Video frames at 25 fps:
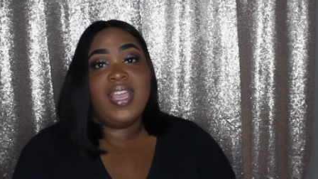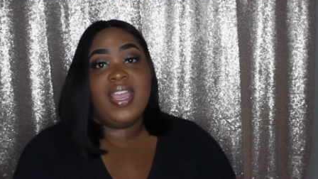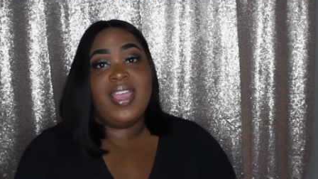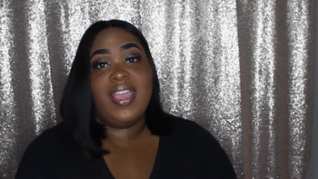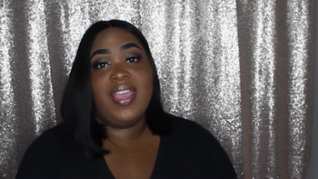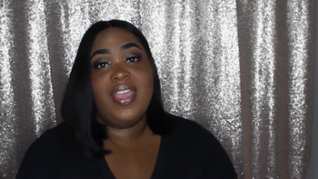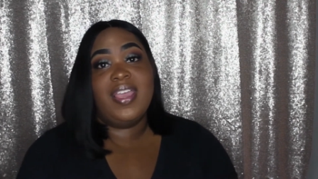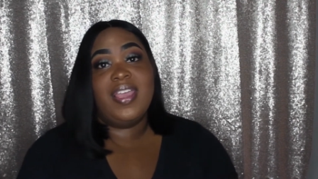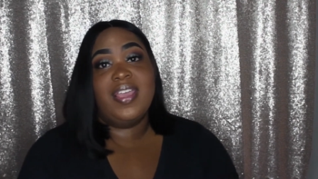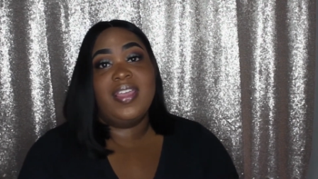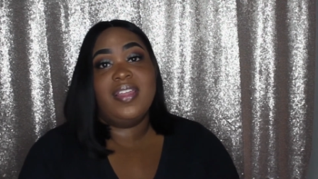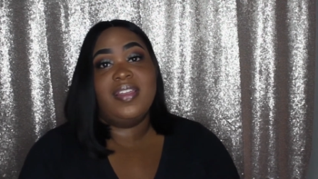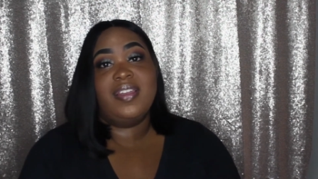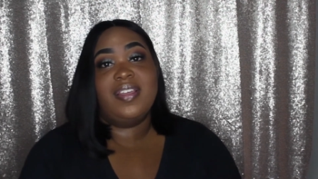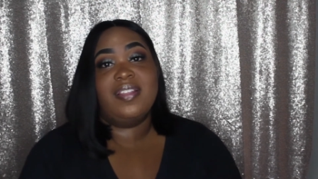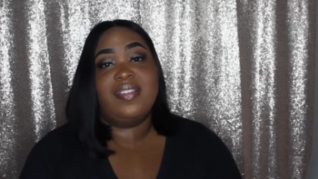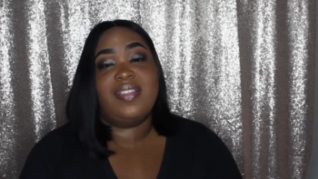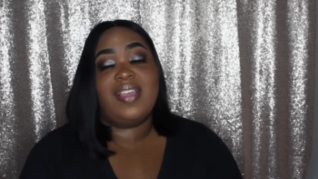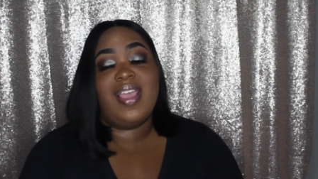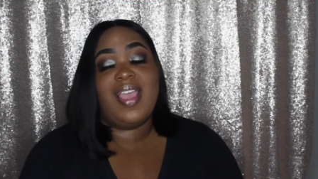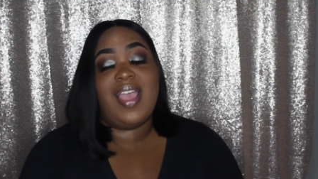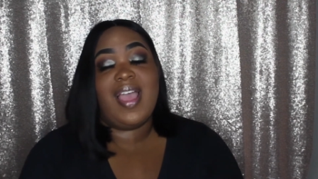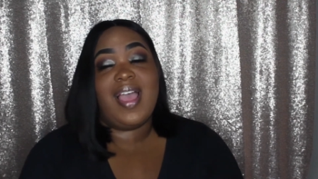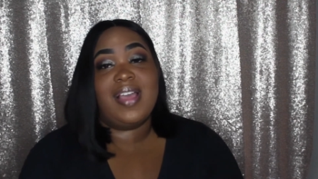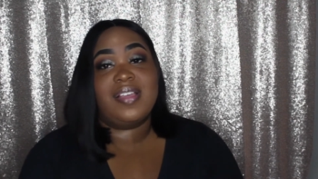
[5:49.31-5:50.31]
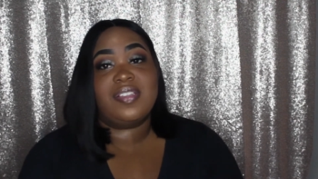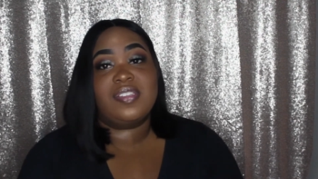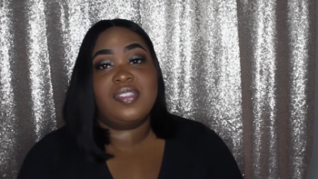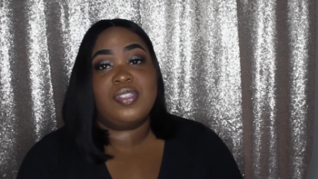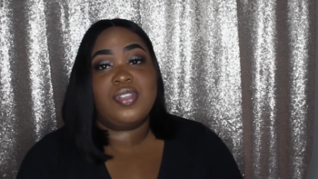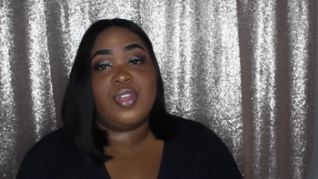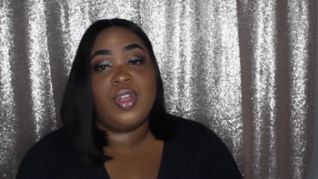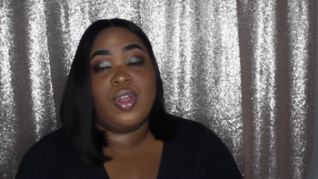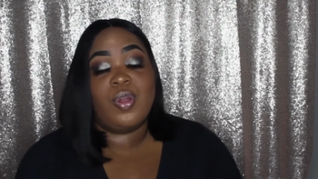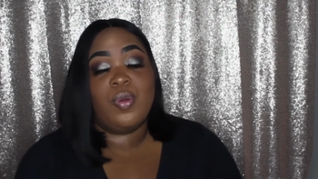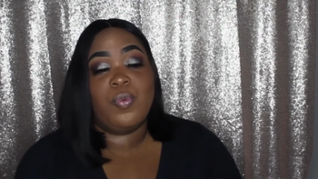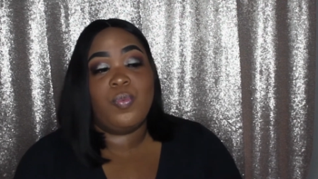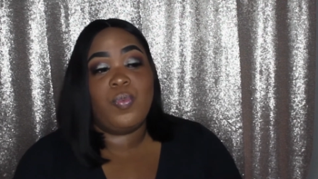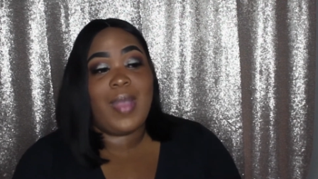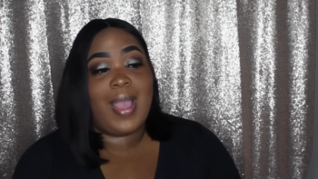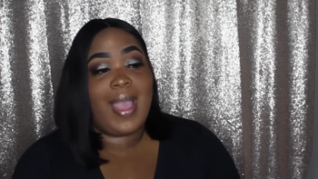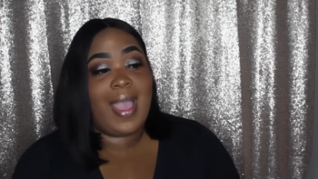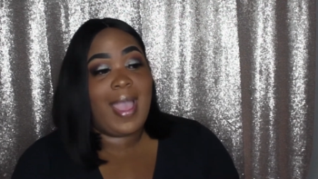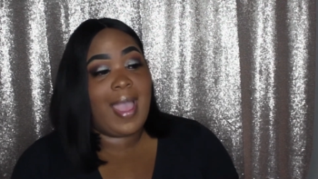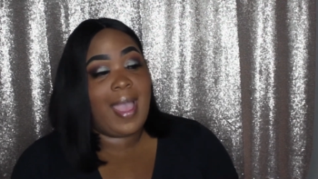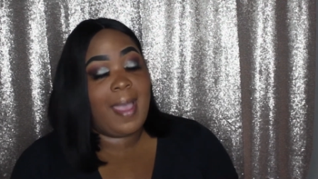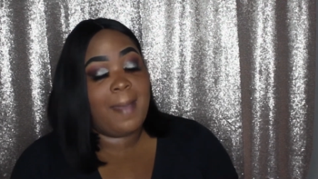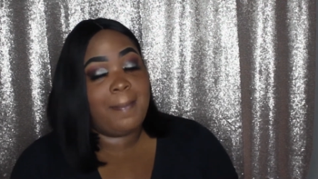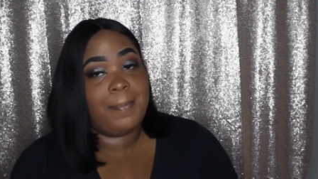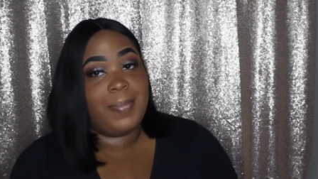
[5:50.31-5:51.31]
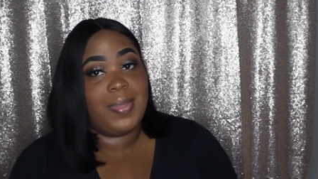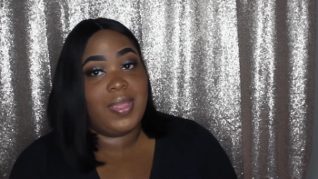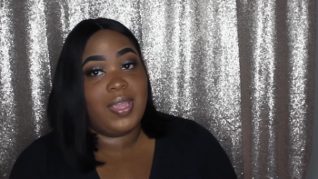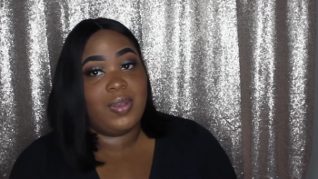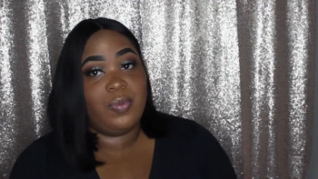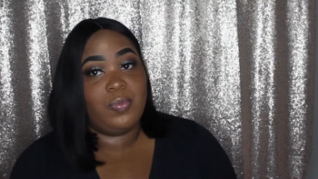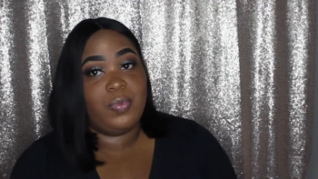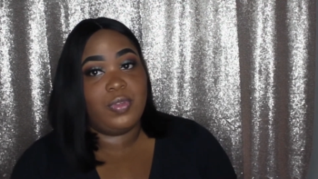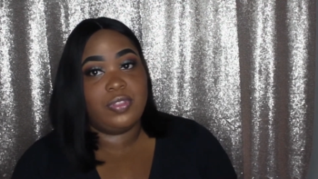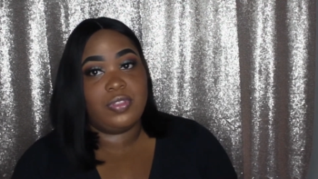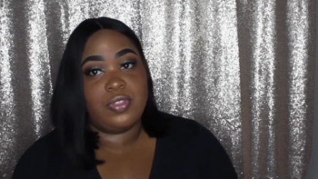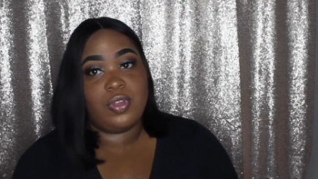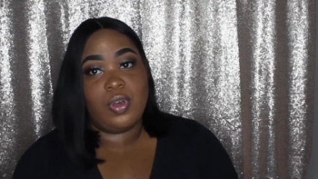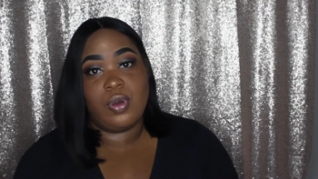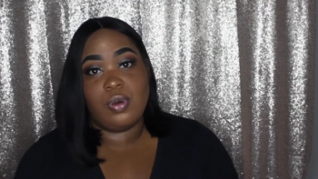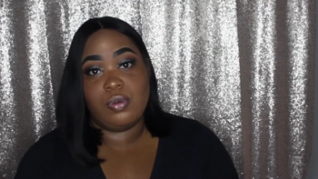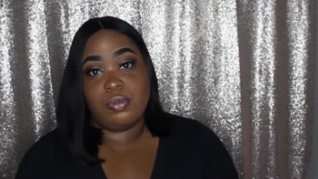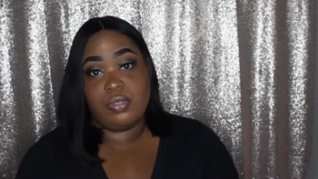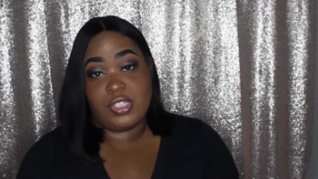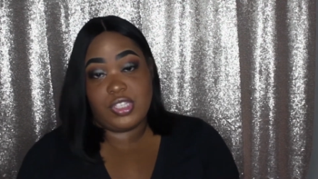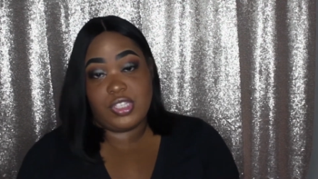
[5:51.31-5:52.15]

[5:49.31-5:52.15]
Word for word: And they asked her what happened with the whole